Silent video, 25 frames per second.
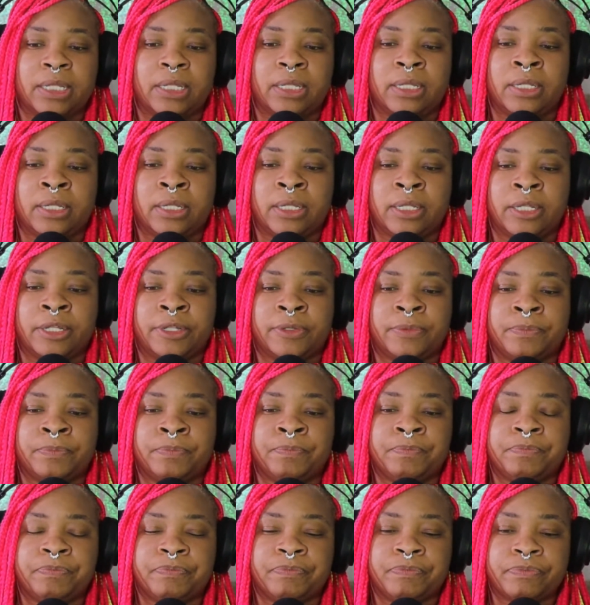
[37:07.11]

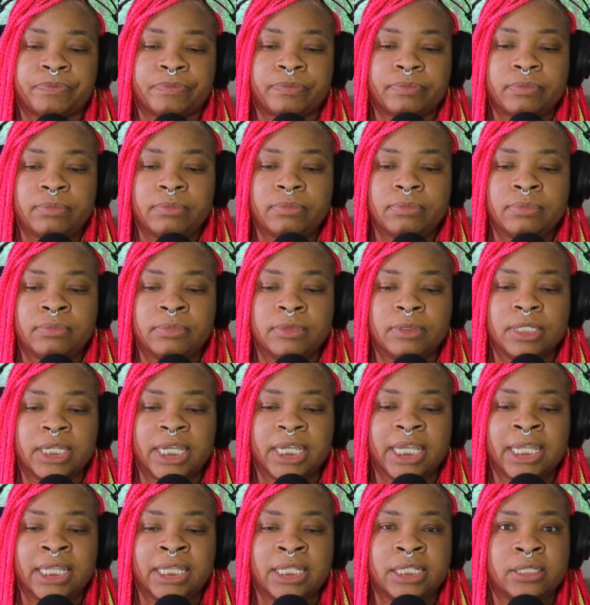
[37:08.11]
Um,
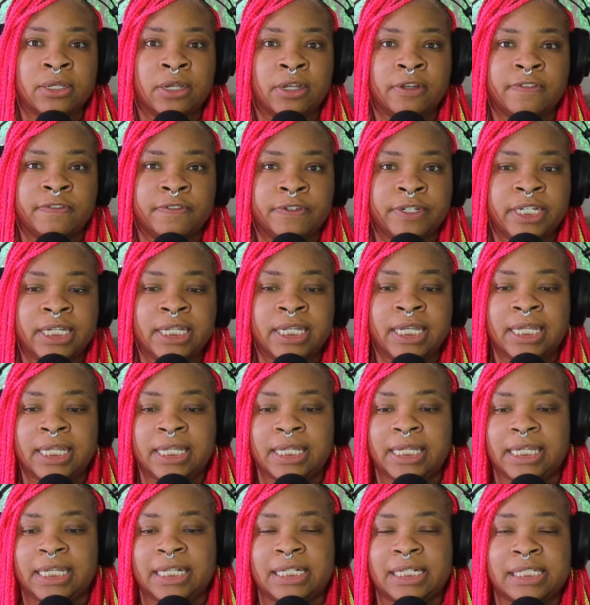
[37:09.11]
and it's all free.
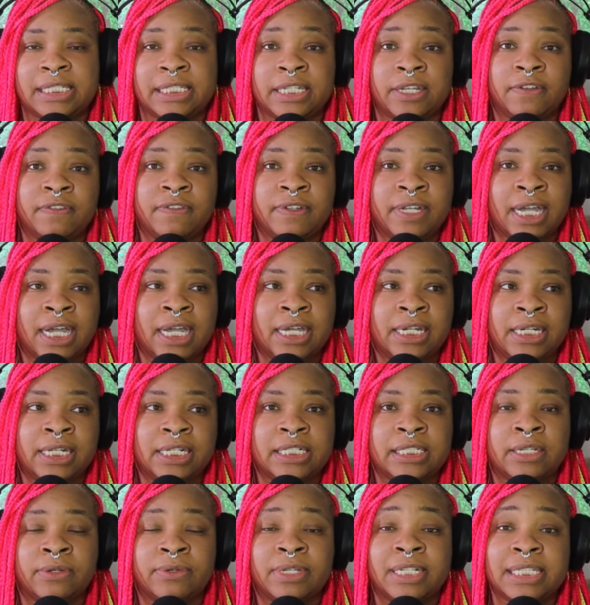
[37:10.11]
It's
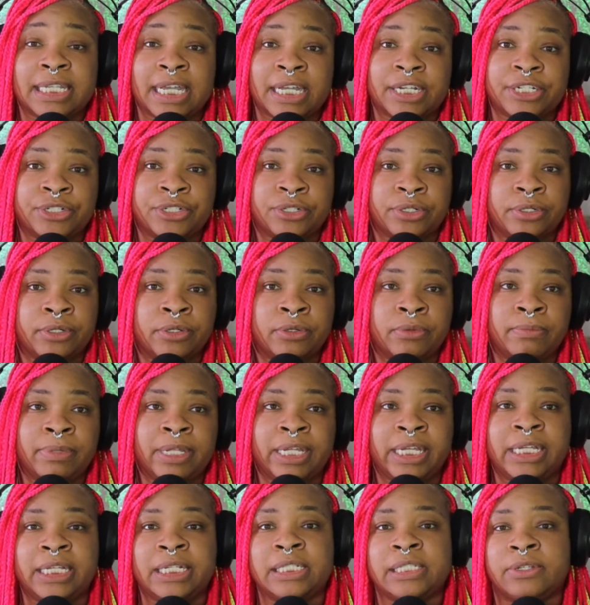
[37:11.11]
self-guided, so it's at your own
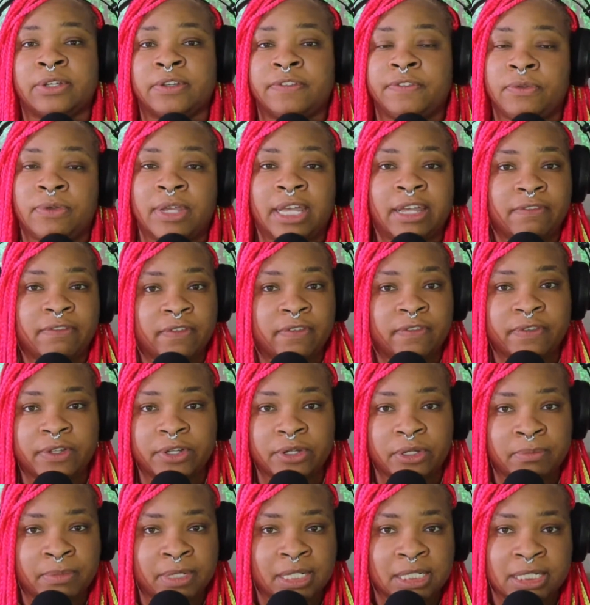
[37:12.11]
pace. So if you have a
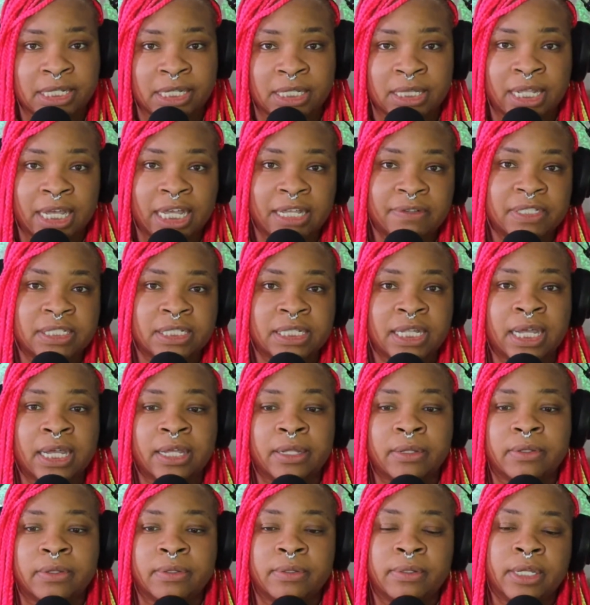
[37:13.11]
very busy
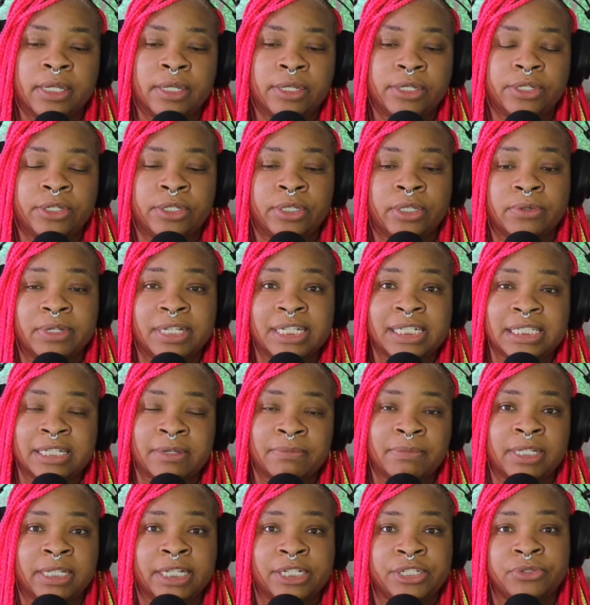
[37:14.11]
lifestyle, it's
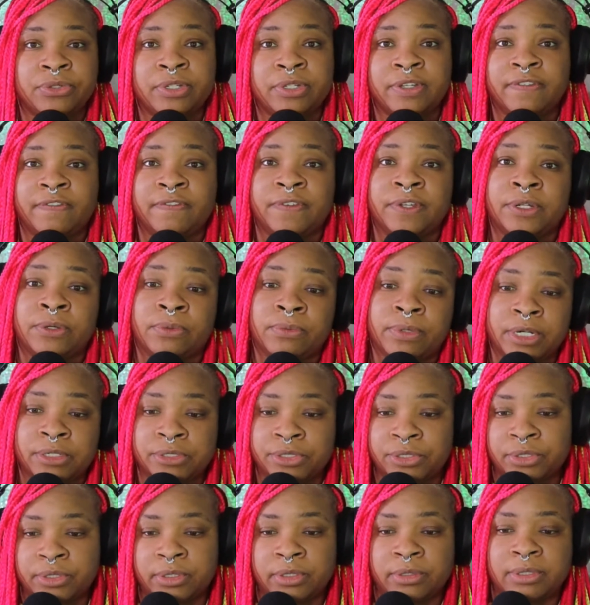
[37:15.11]
something that you can fit
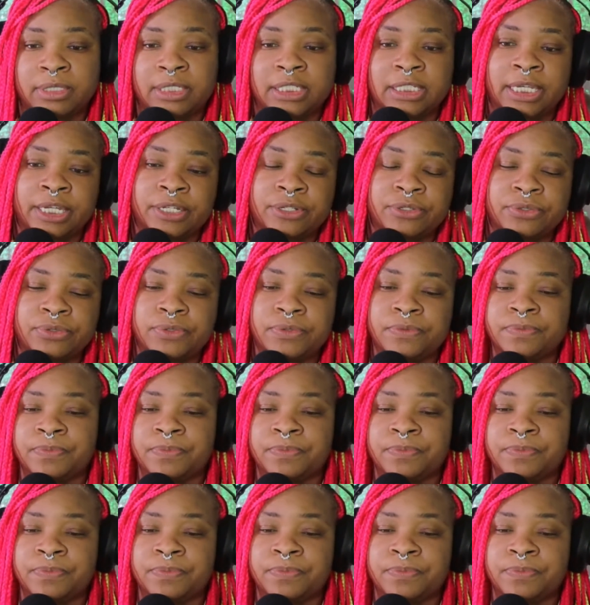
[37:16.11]
around your own schedule.